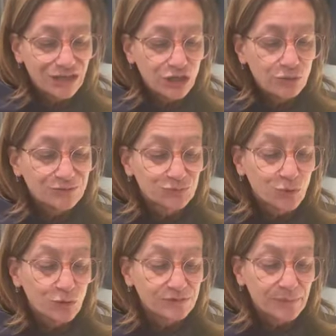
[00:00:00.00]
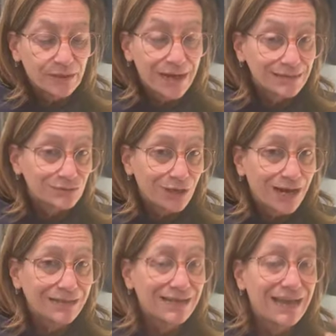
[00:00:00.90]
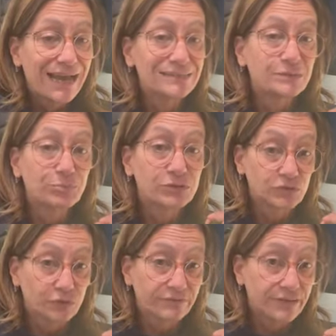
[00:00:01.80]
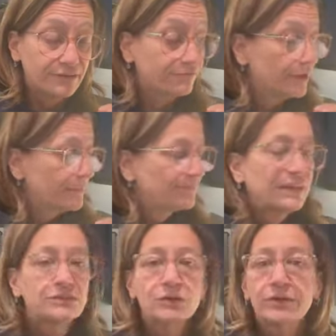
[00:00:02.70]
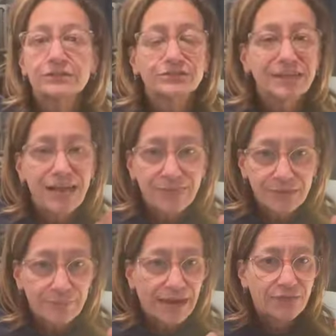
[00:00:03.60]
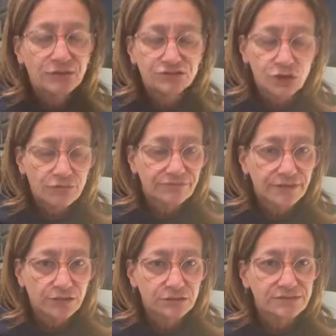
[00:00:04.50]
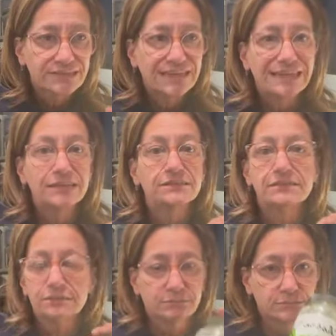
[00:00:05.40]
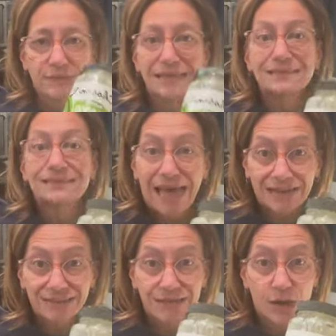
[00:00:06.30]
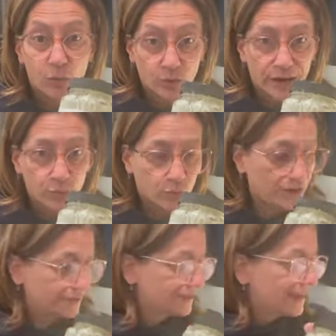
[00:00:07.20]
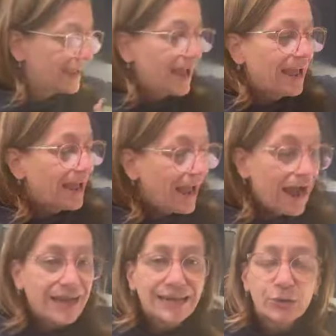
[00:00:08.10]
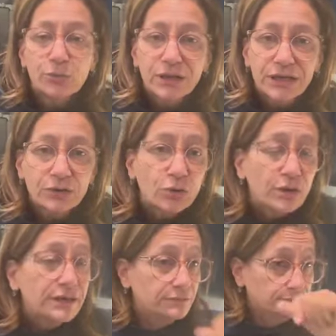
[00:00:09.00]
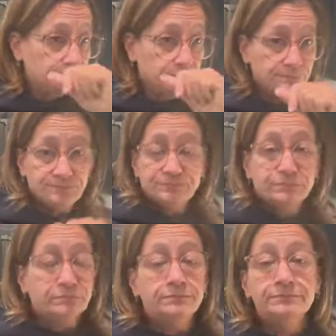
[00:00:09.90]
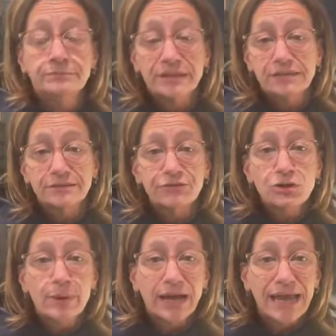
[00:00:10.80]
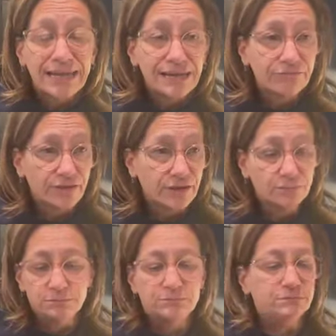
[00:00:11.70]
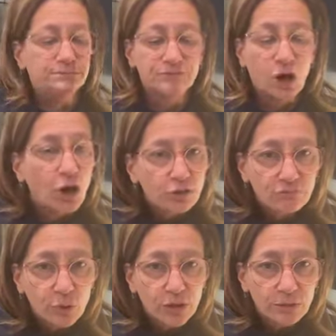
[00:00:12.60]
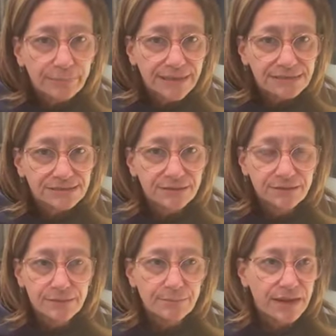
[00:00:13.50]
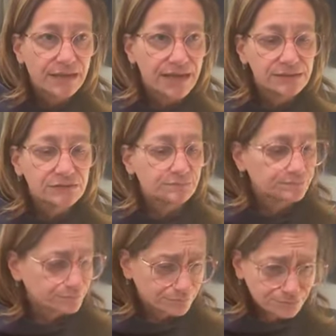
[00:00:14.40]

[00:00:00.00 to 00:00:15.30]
use rosemary extract as a preservative. So there's nothing bad, there's no fillers. It is exactly what I want. I get really annoyed because if you buy any of the olive oil based mayonnaise,